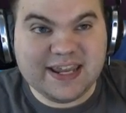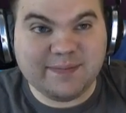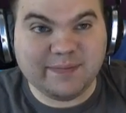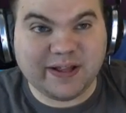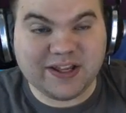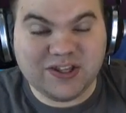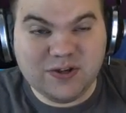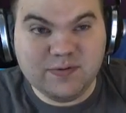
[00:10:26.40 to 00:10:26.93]

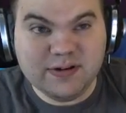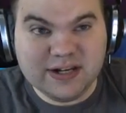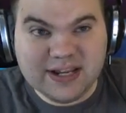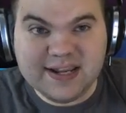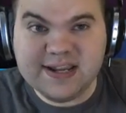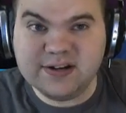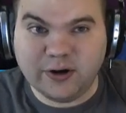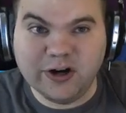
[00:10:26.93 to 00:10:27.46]
Like, you
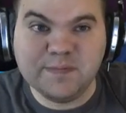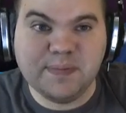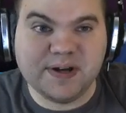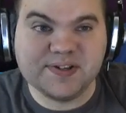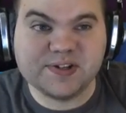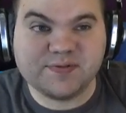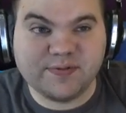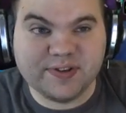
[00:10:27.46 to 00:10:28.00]
need
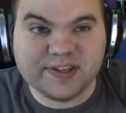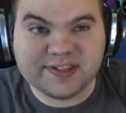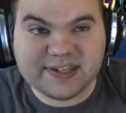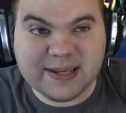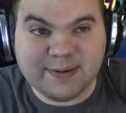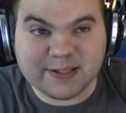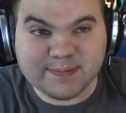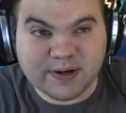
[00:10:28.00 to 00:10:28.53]
Hulkbuster for this
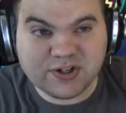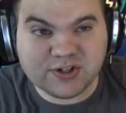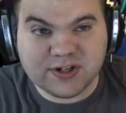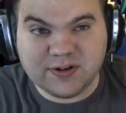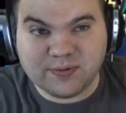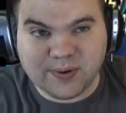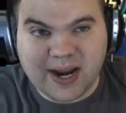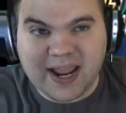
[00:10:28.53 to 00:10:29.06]
team, especially
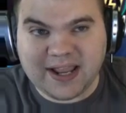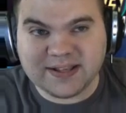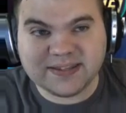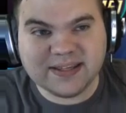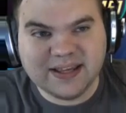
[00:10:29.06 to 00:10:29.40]
in raids,